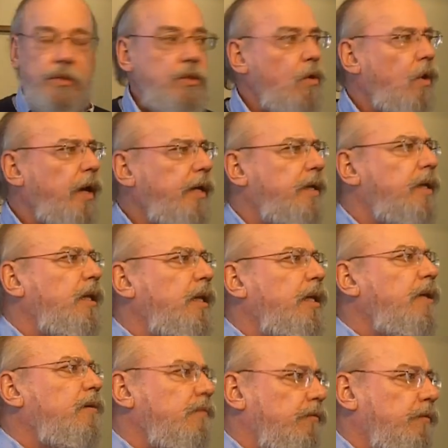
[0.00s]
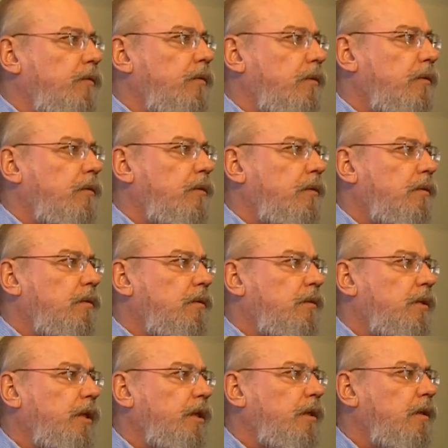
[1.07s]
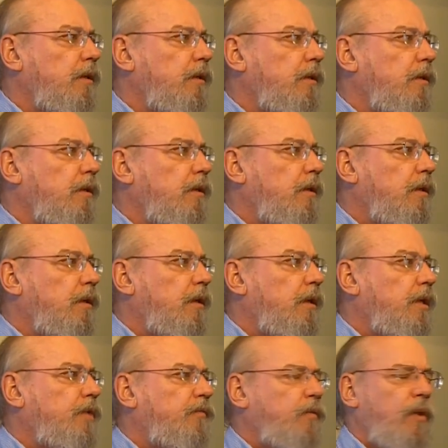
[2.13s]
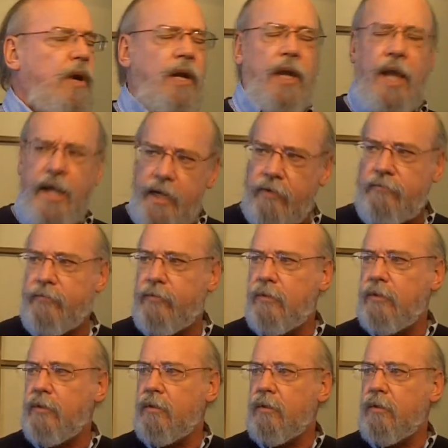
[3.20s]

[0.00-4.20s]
so I can live. See? It's for our life.